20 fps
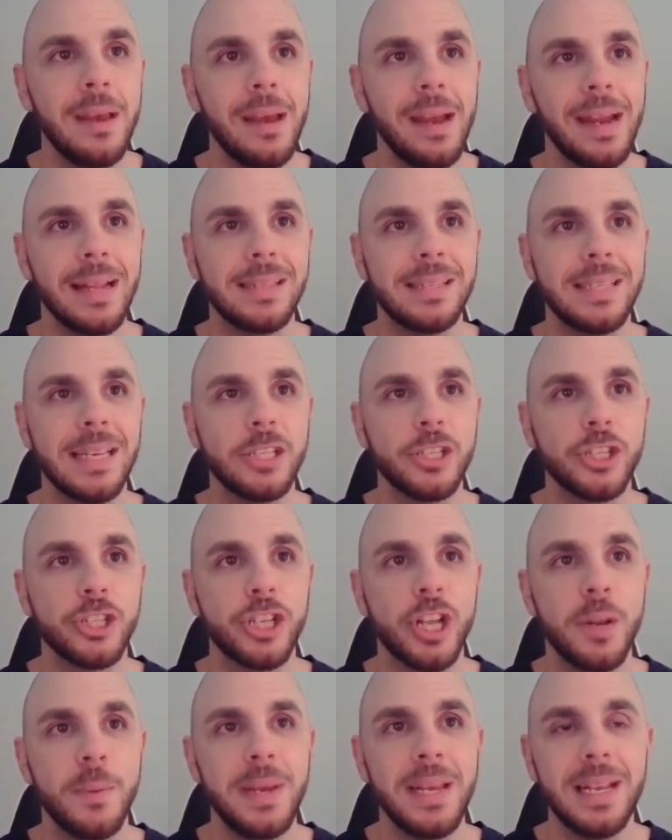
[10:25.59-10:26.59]
And it says there's
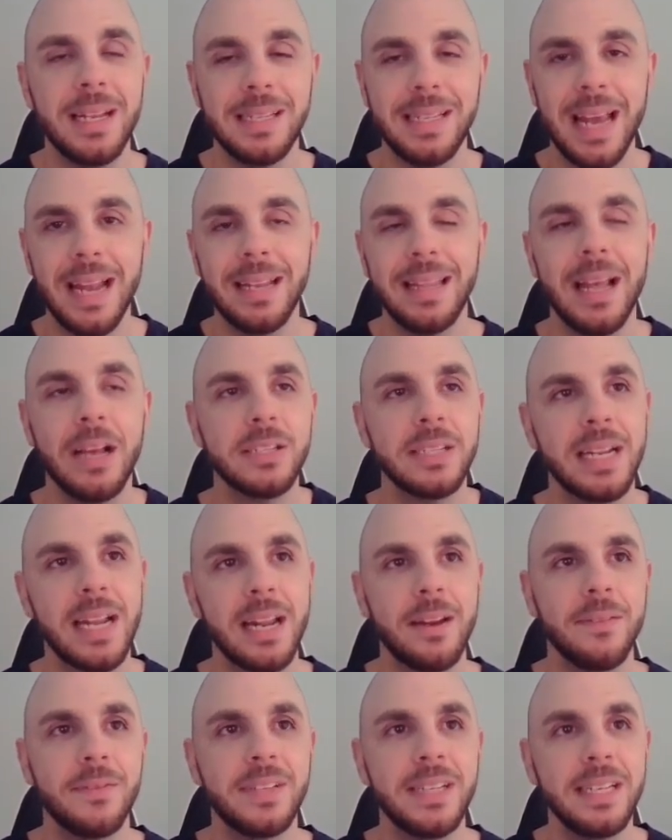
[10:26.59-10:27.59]
going to be 10,000
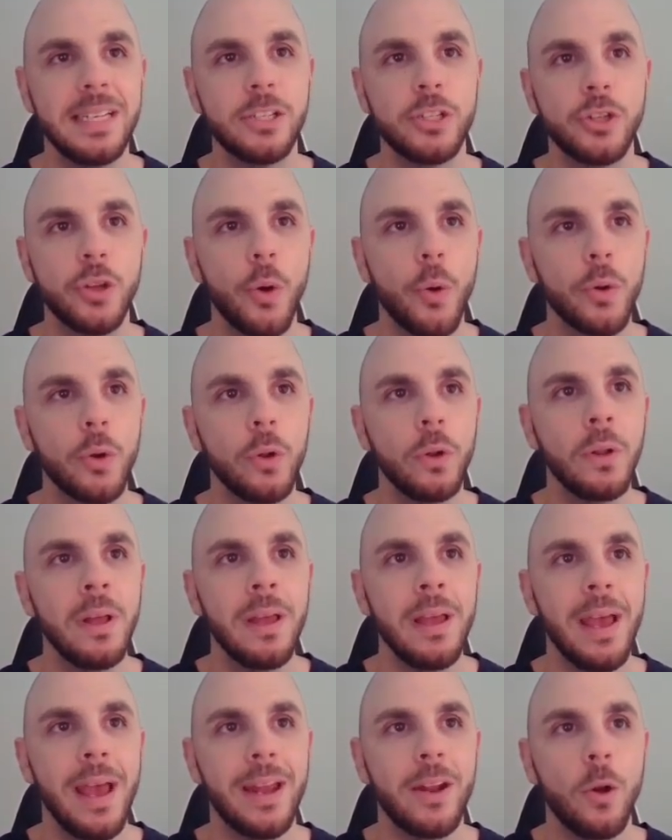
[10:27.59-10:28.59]
NFTs total
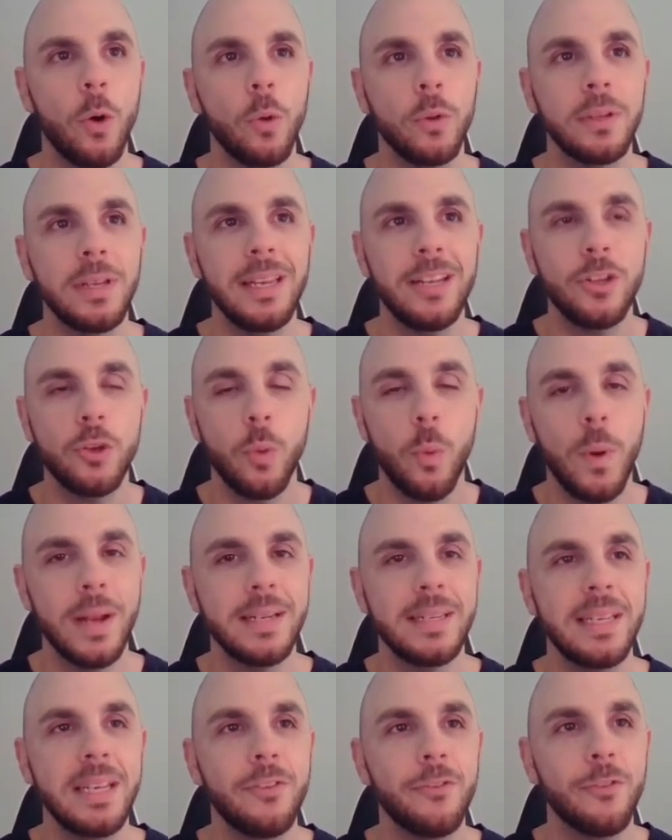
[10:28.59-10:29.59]
and only
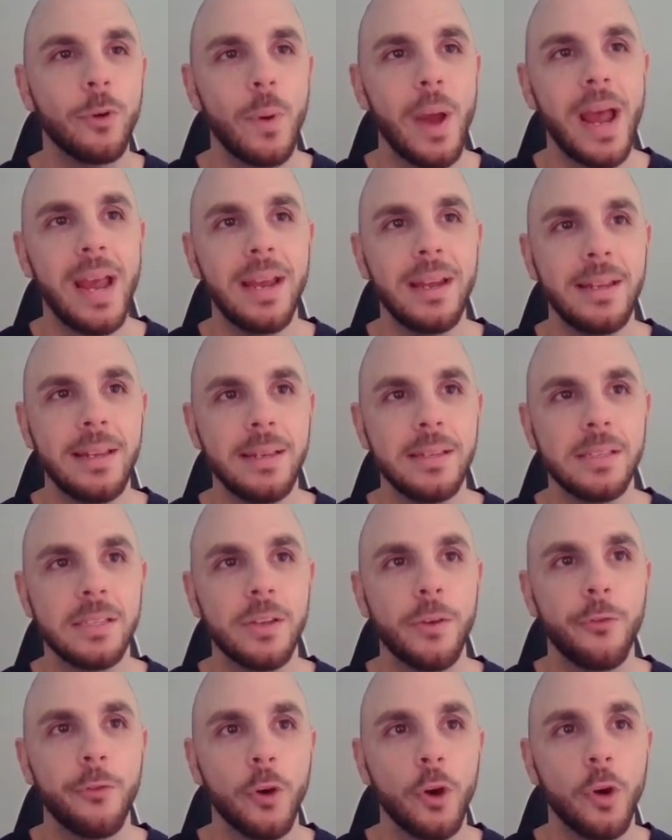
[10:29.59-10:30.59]
20 varieties
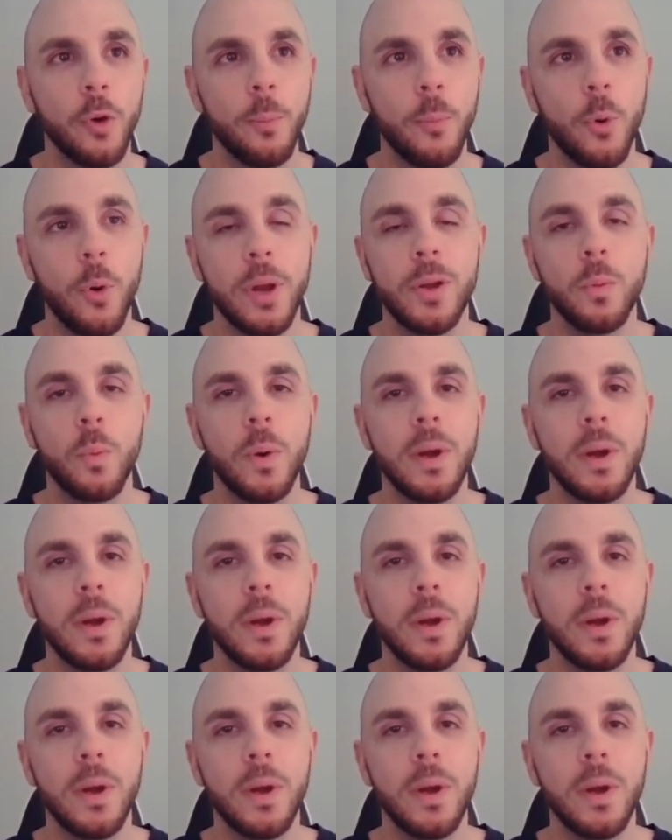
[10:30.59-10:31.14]
for 0.1